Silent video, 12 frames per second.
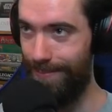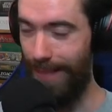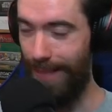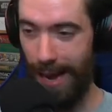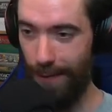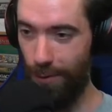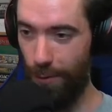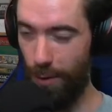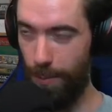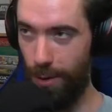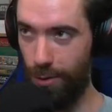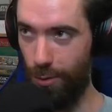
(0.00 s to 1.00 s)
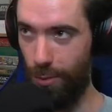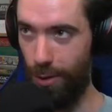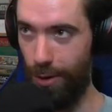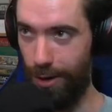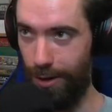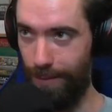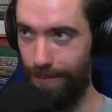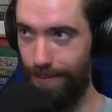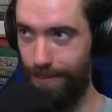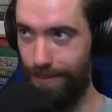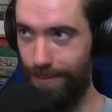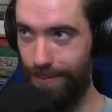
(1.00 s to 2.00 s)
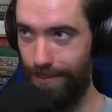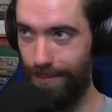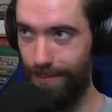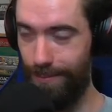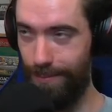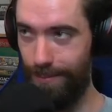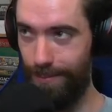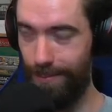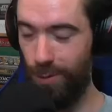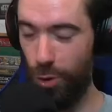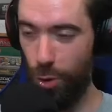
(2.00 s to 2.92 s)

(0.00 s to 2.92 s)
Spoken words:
They have to fill Mojo World here. Could